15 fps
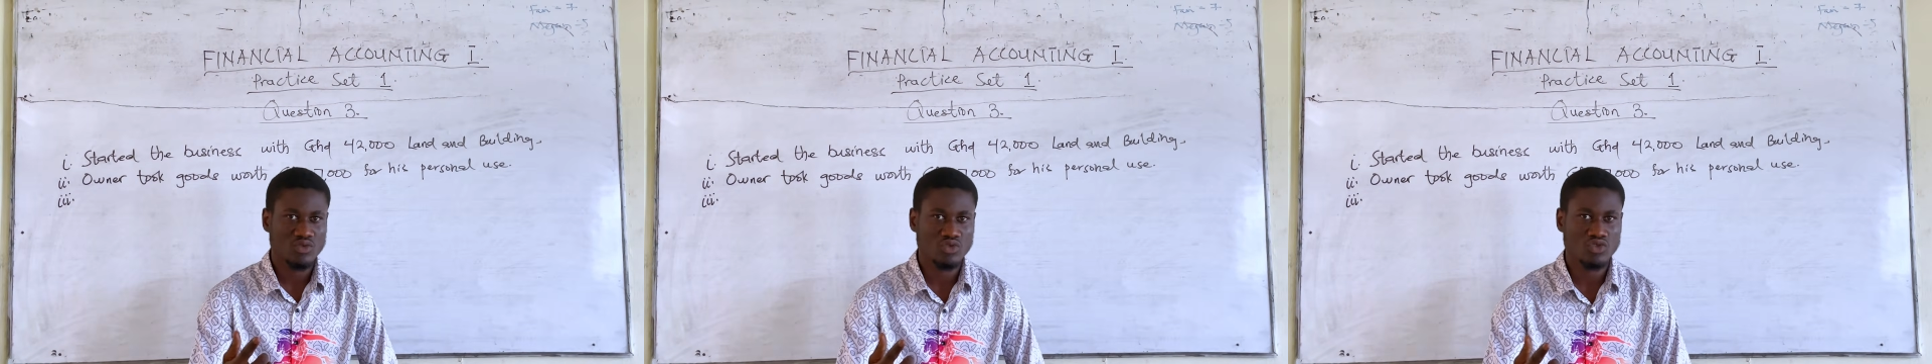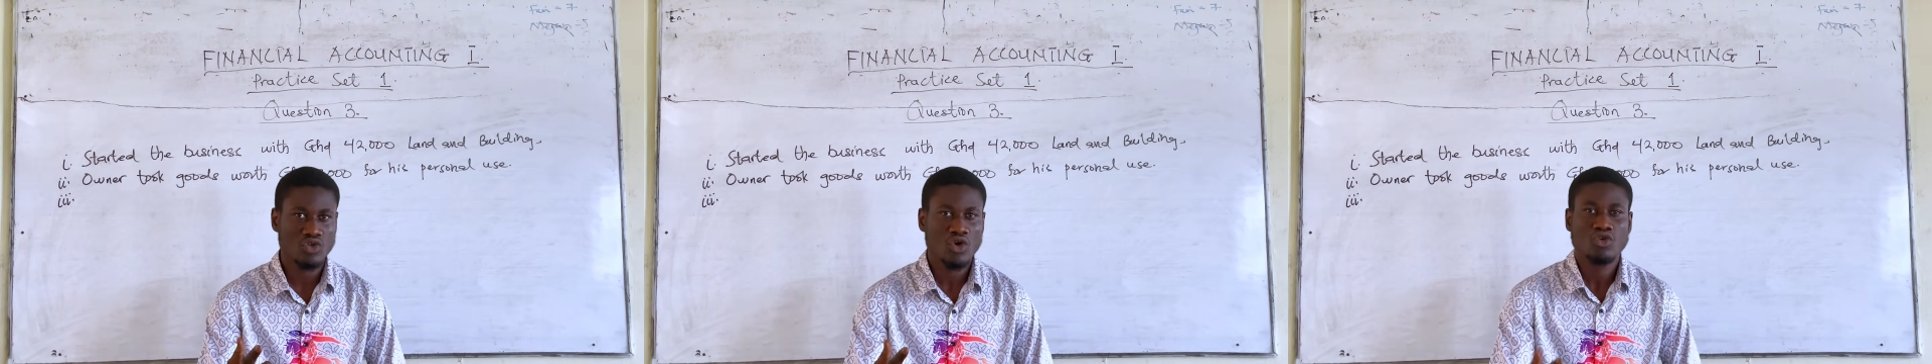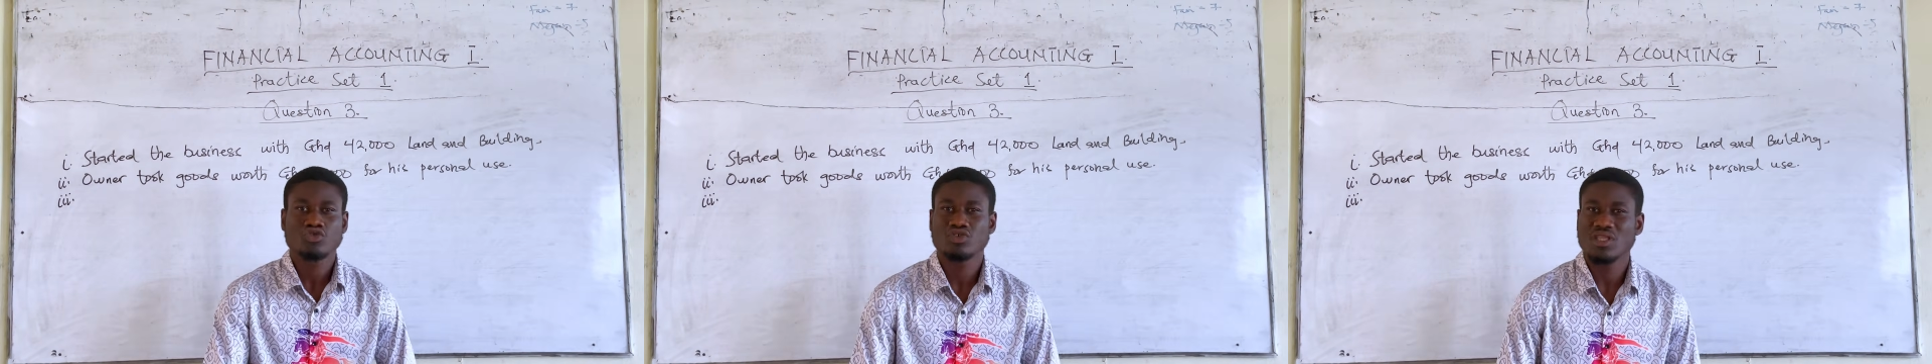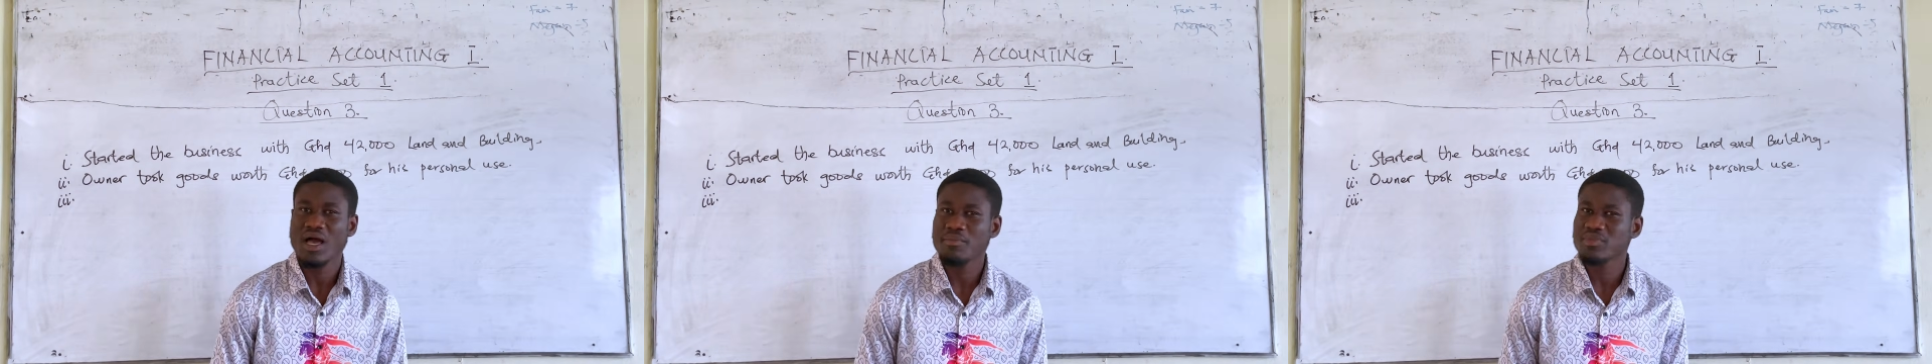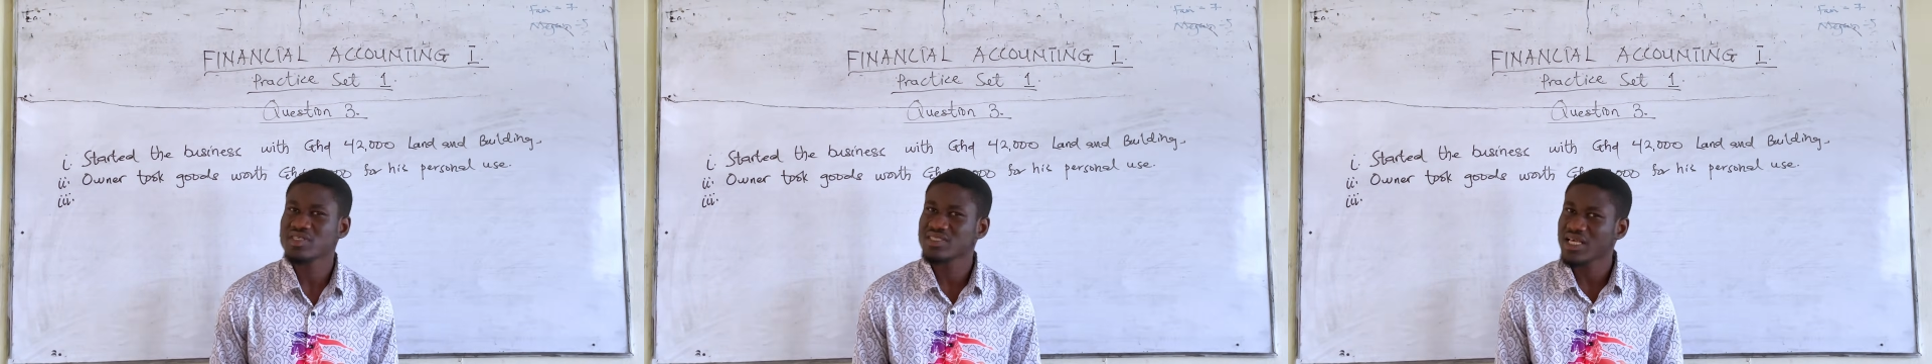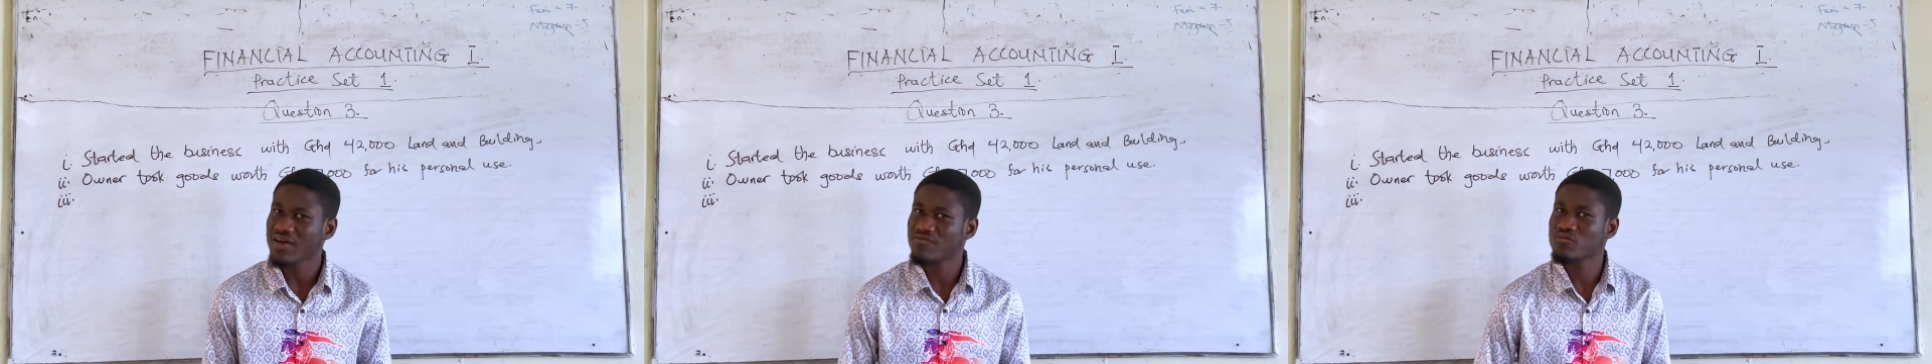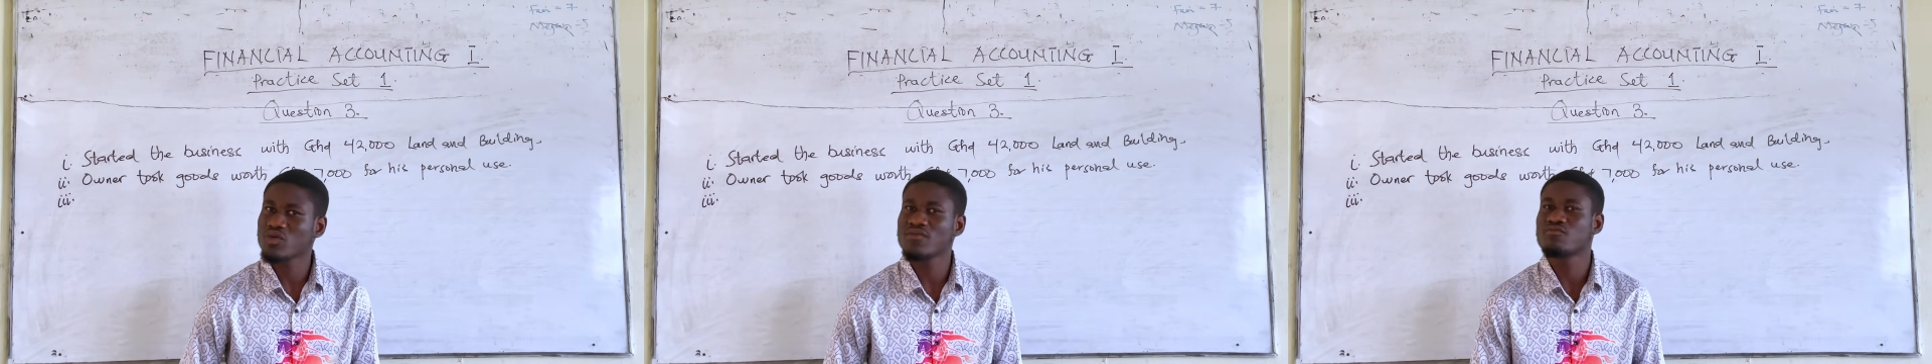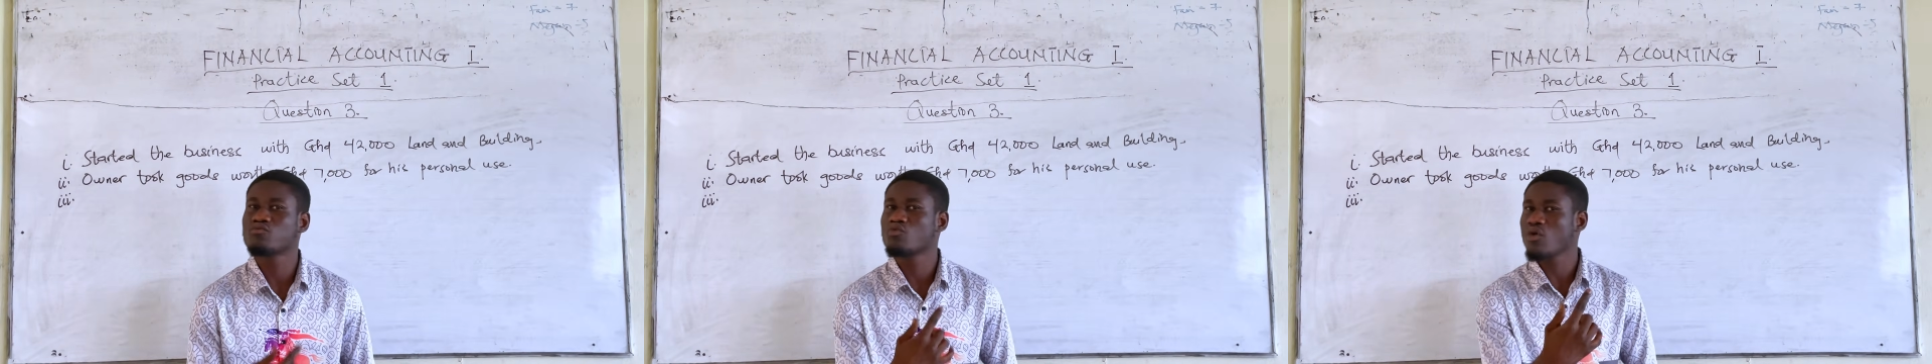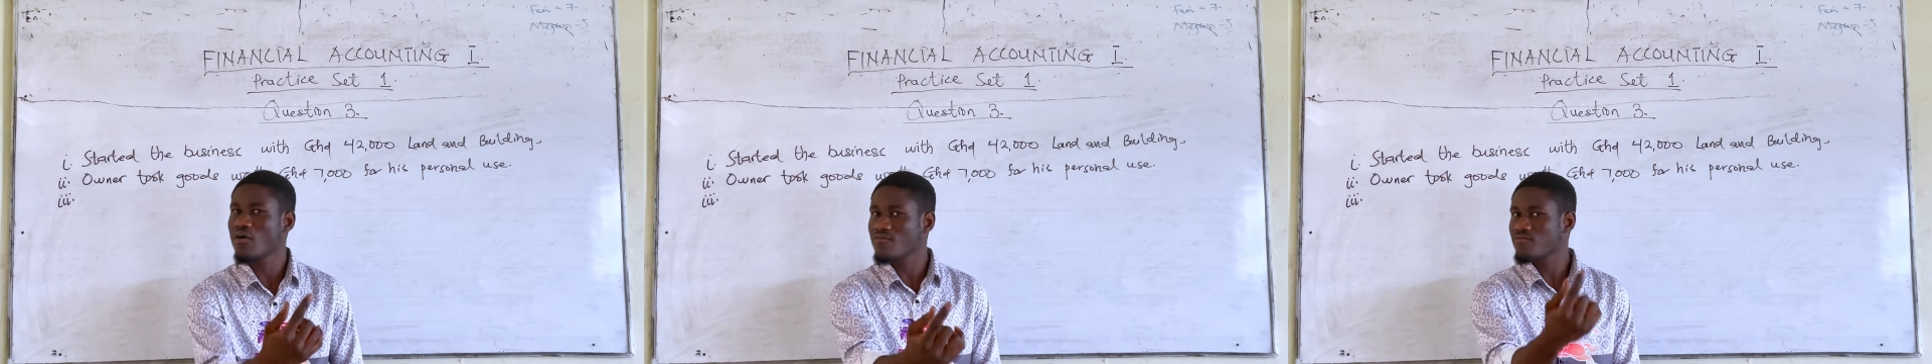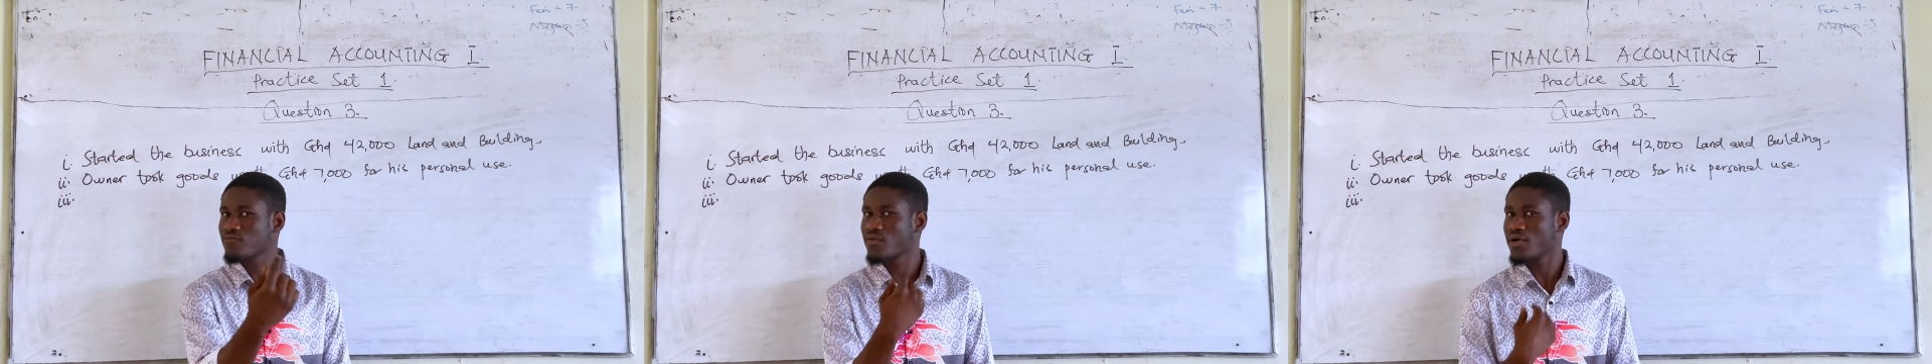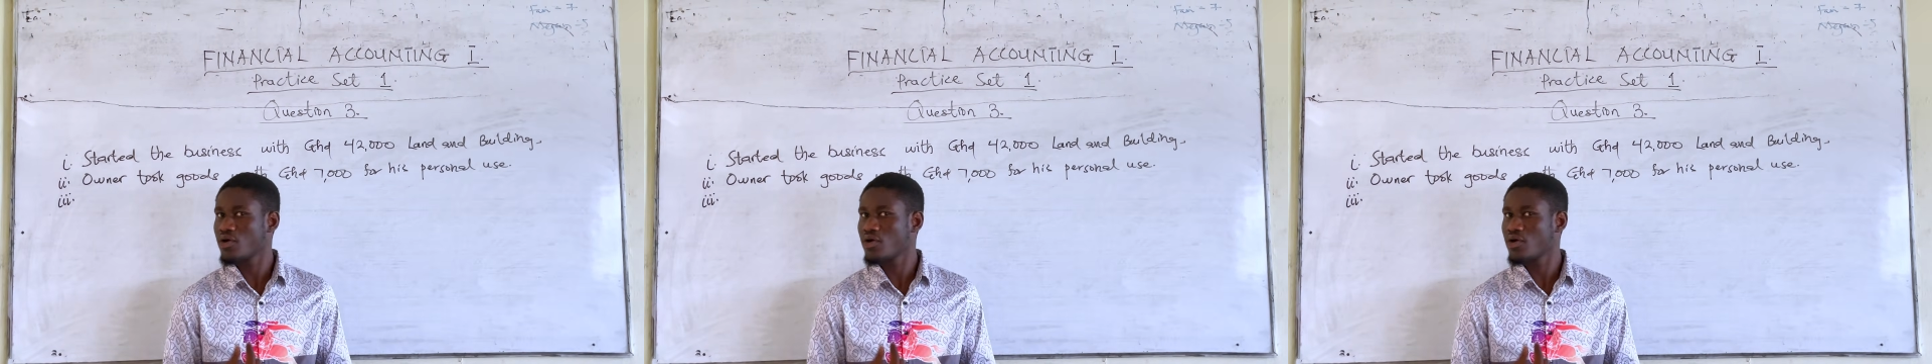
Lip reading: So that means that we've gone for